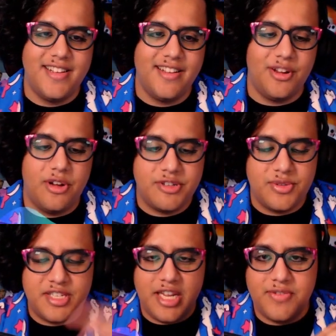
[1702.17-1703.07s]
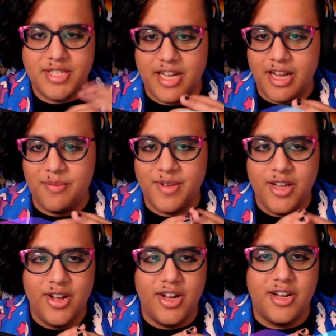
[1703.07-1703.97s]
It also saves time
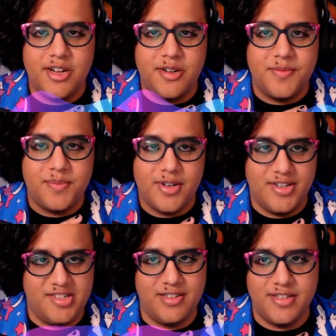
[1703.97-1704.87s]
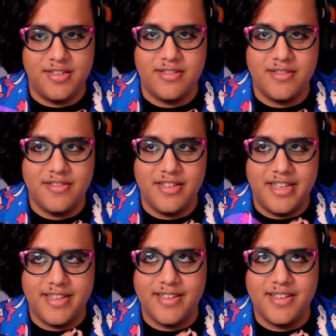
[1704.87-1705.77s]
on
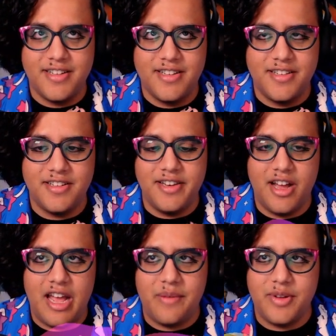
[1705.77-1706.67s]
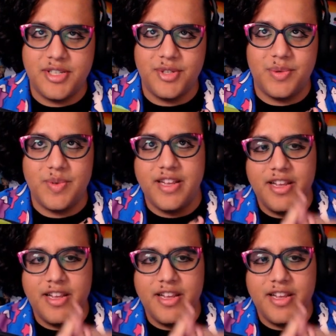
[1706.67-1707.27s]
like not having to